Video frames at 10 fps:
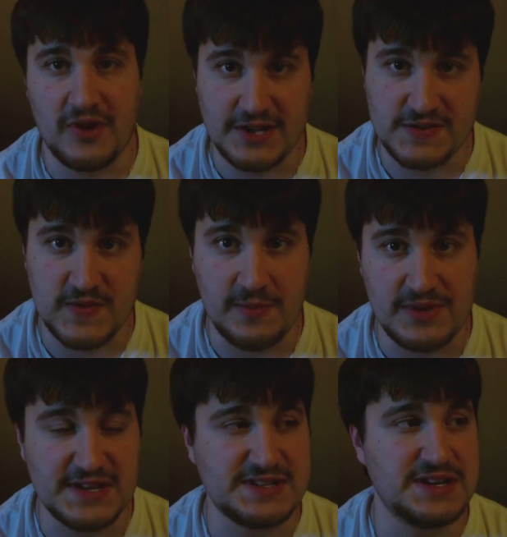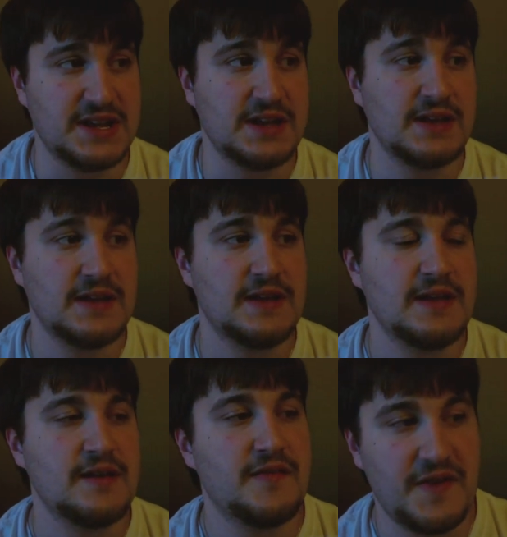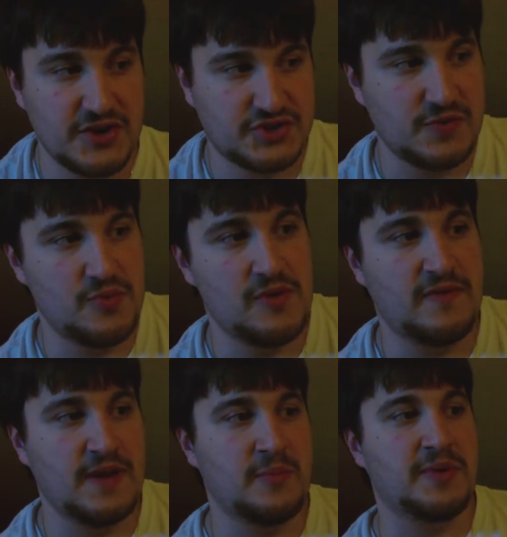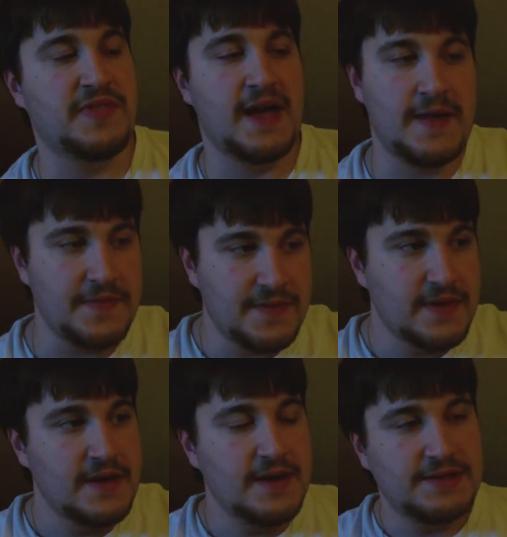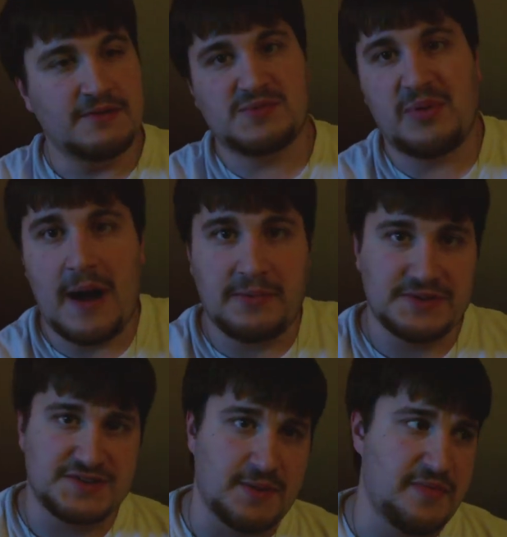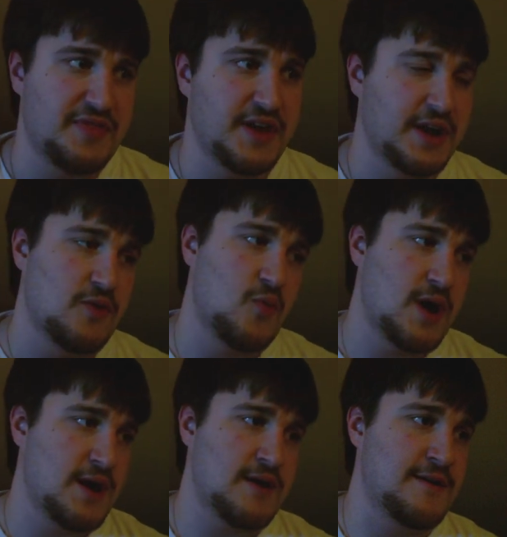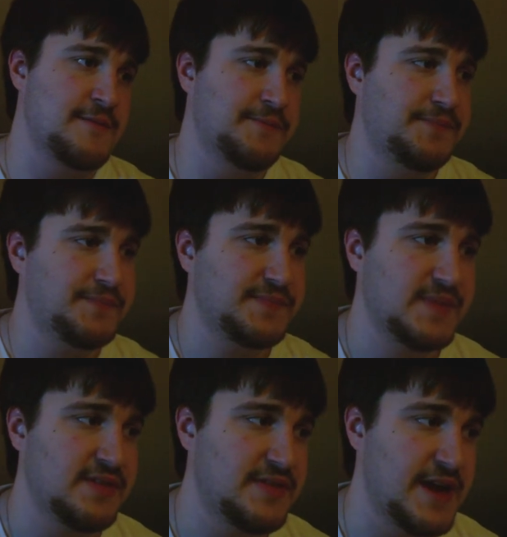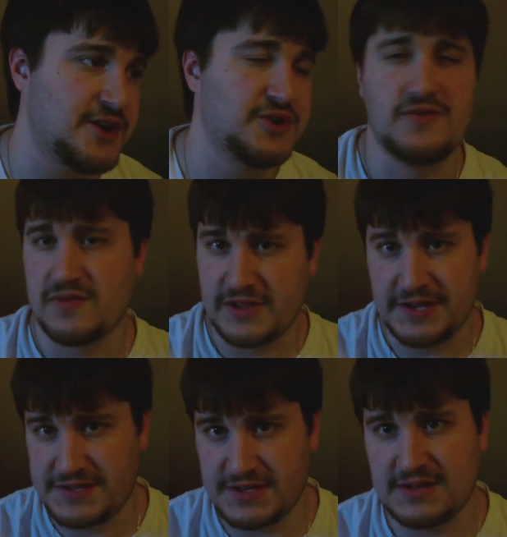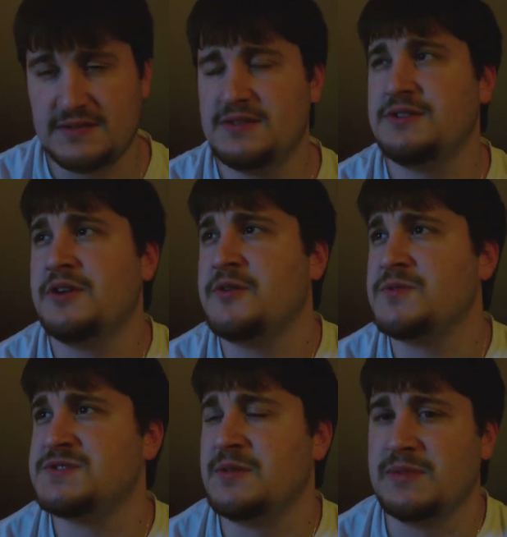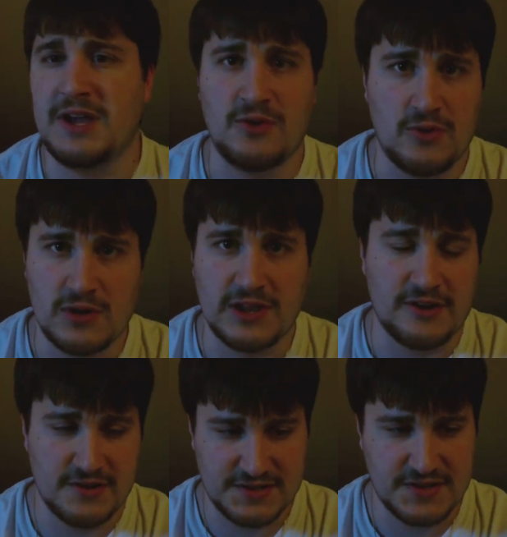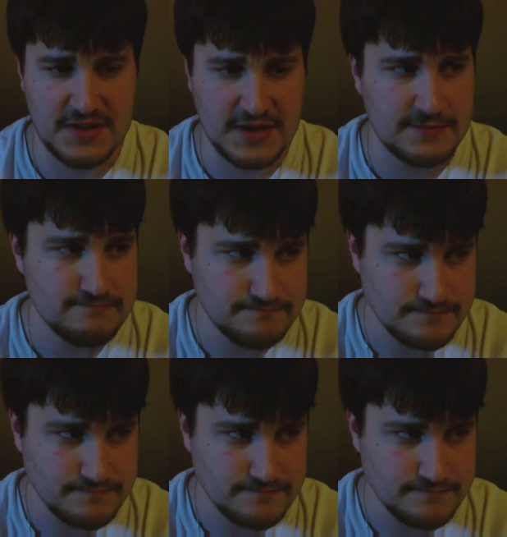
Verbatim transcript: rights from Disney, finished the movie, but then there was probably something where they couldn't release it. You know, some legal clearance thing,